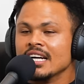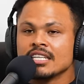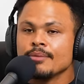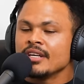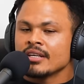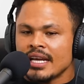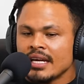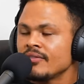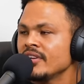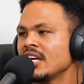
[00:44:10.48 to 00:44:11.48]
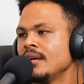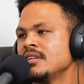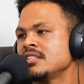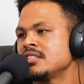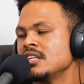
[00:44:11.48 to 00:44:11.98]
it's going to be a crack of a game
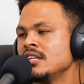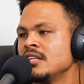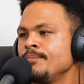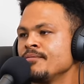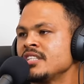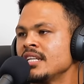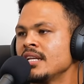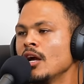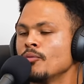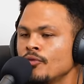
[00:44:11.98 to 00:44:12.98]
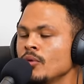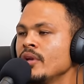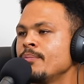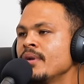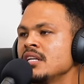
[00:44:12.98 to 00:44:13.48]
this uh, Saturday. Hopefully when
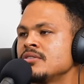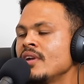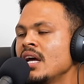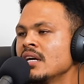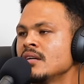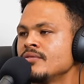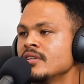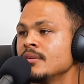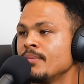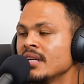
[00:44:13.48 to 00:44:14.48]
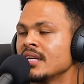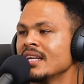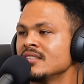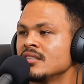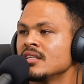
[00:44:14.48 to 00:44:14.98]
he plays fly-off and playing
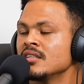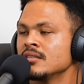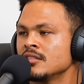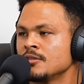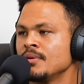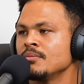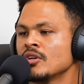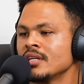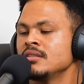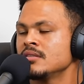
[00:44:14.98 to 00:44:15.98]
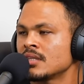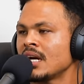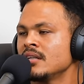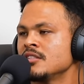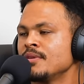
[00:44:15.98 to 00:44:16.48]
against the, the Springbok, in
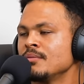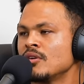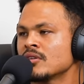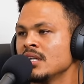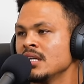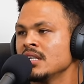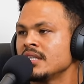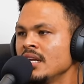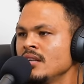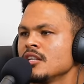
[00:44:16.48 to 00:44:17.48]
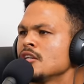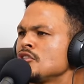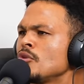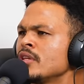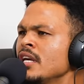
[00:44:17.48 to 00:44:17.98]
current Springbok, then he can
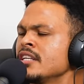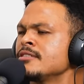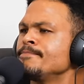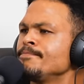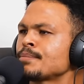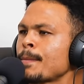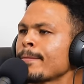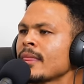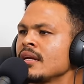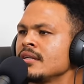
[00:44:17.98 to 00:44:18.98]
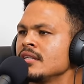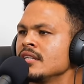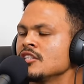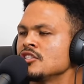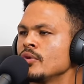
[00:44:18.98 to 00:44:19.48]
show what he has. Hmm? He
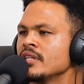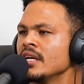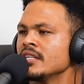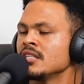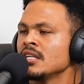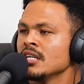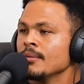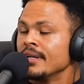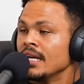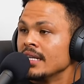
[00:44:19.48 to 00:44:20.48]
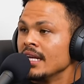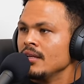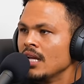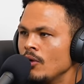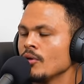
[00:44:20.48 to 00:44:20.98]
can show what he has. But yeah,
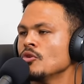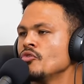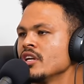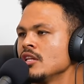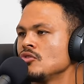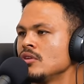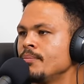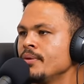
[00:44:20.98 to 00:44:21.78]
then now we're moving into the